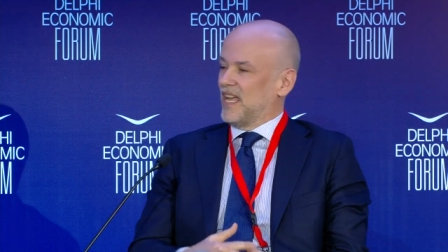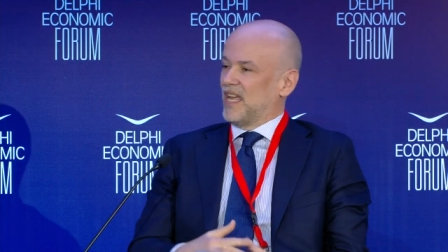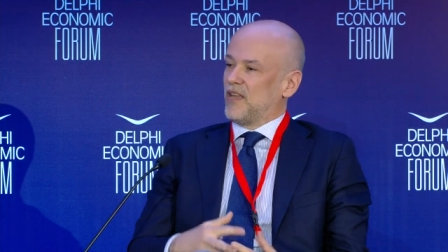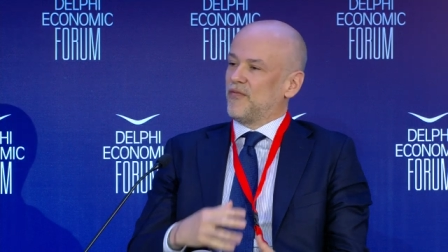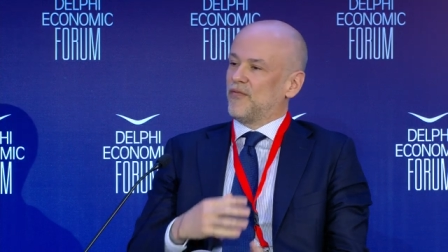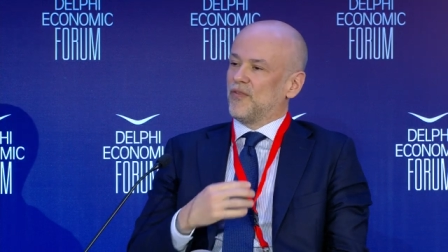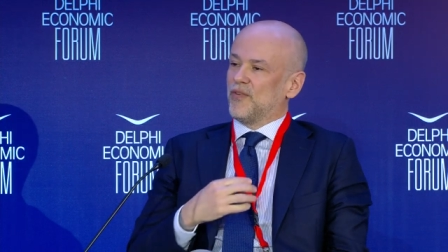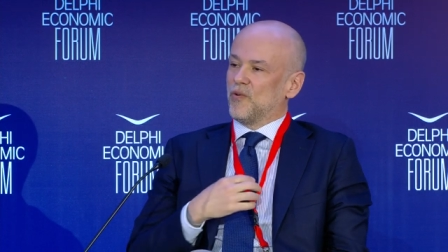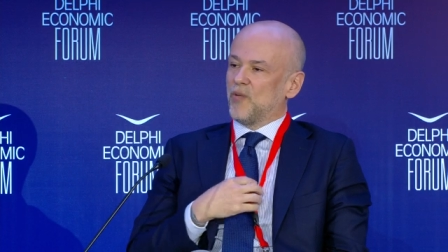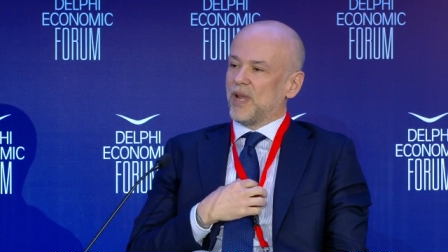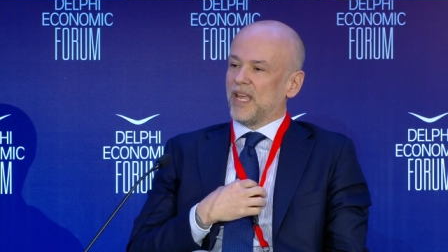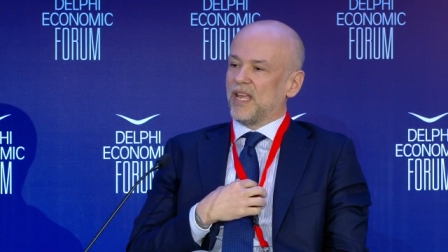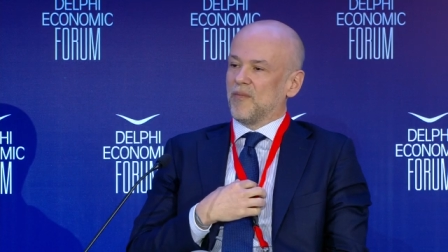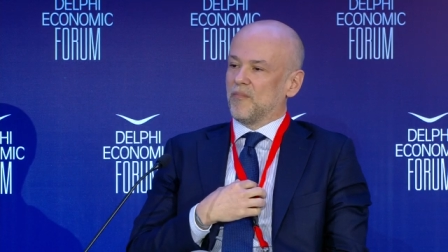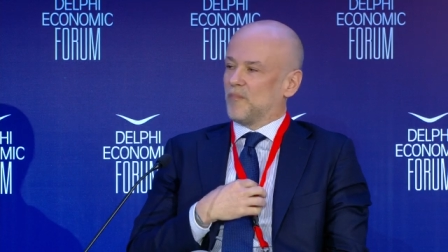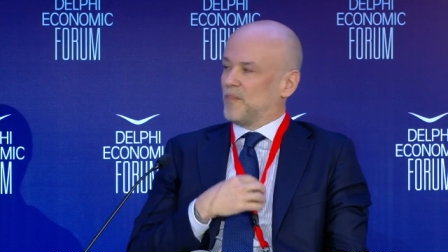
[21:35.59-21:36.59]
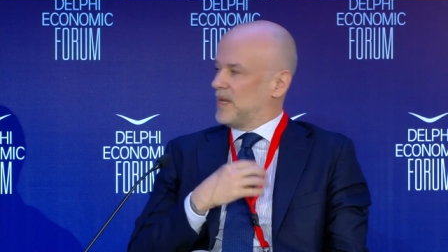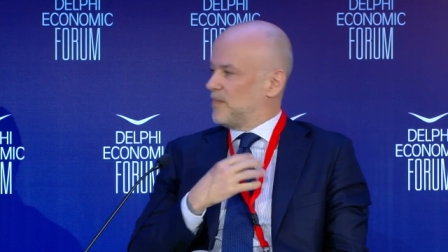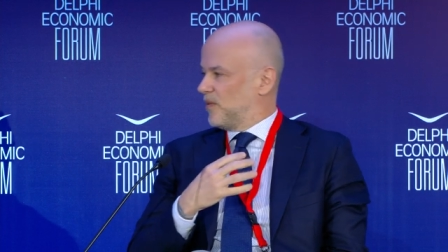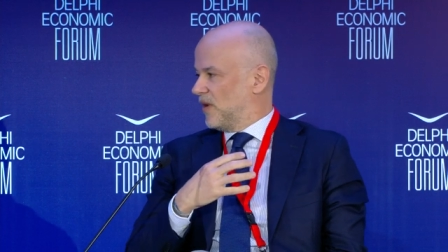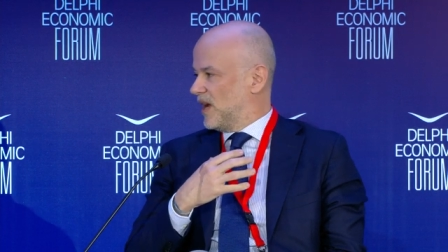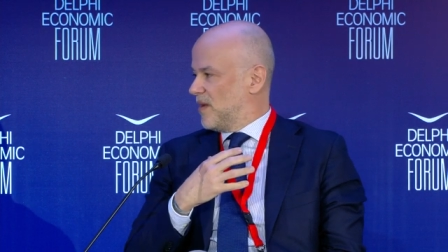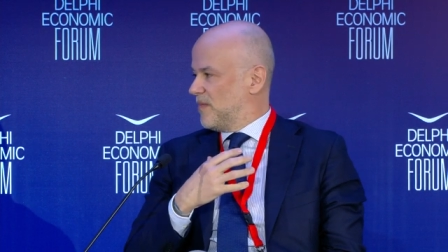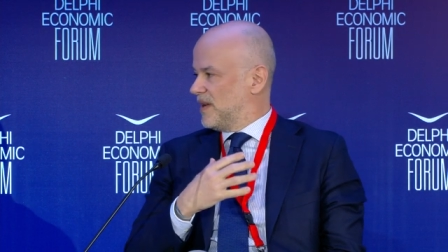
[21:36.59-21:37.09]
If we,
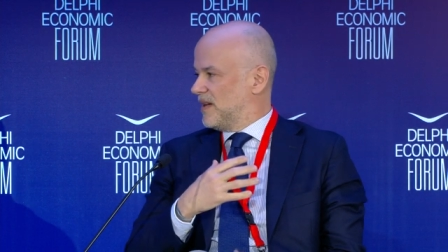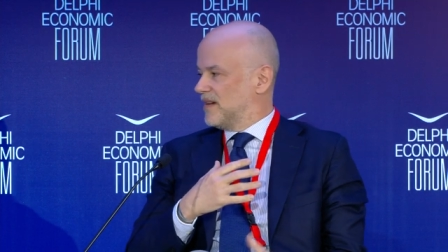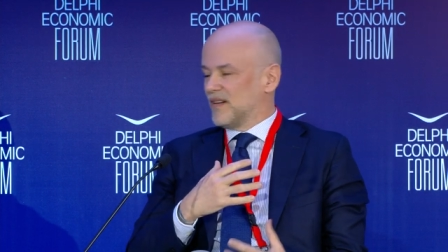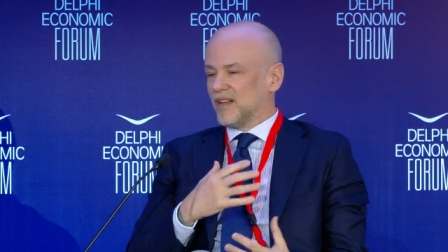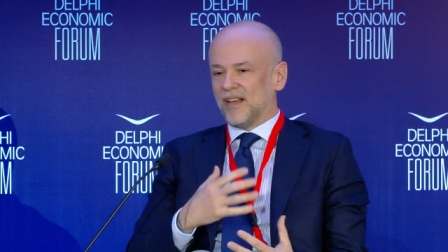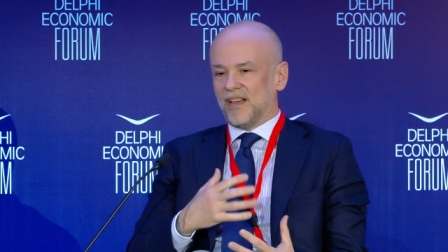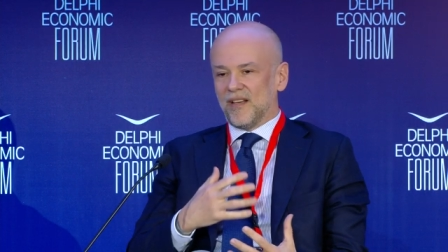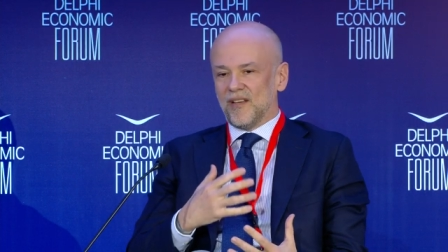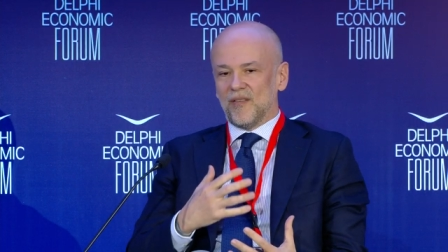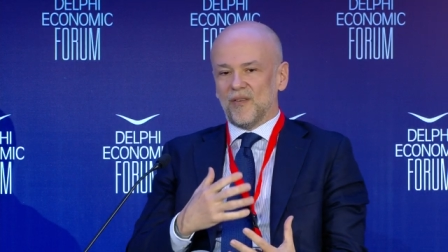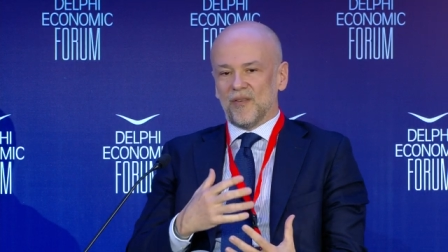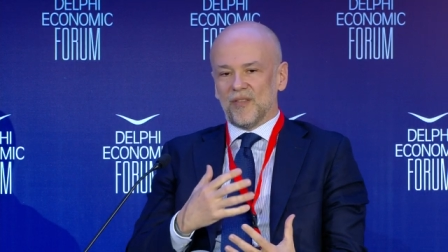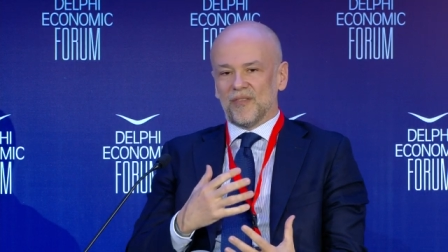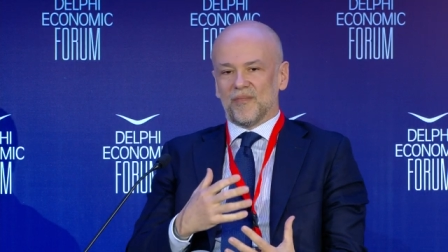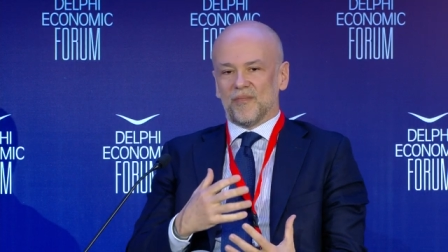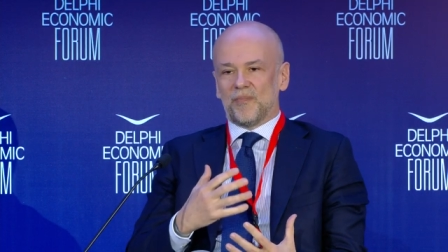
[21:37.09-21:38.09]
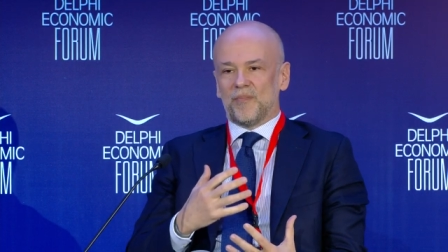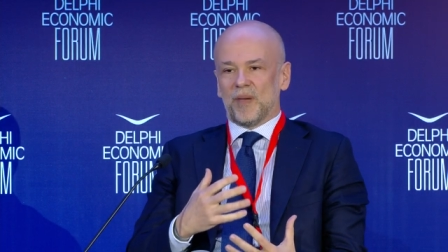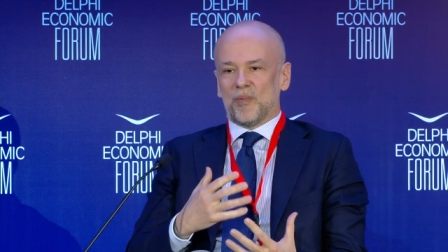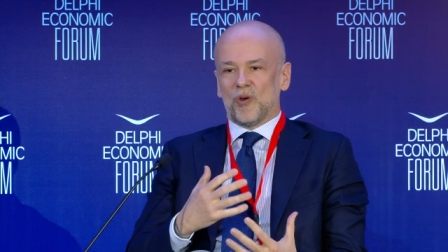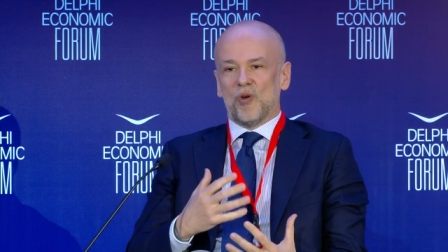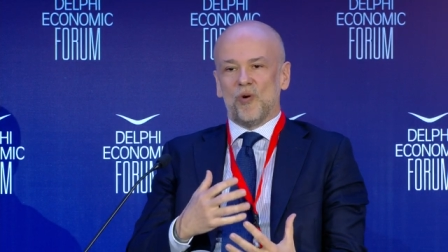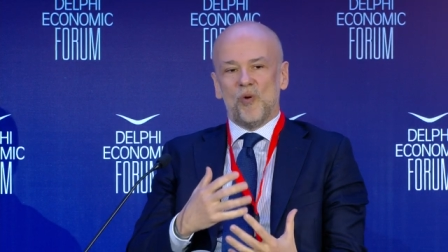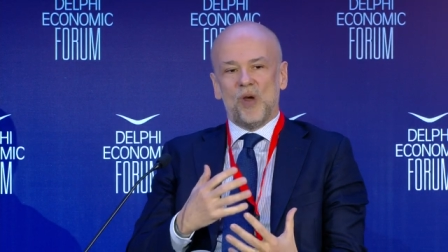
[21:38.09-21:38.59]
people, I mean, uh,
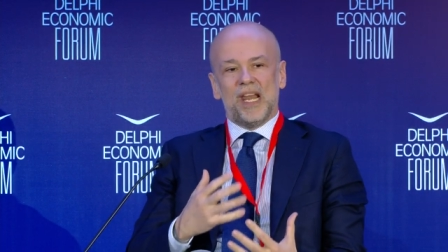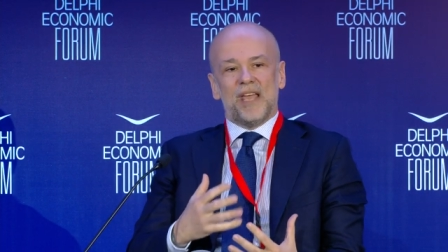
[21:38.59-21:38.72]
people who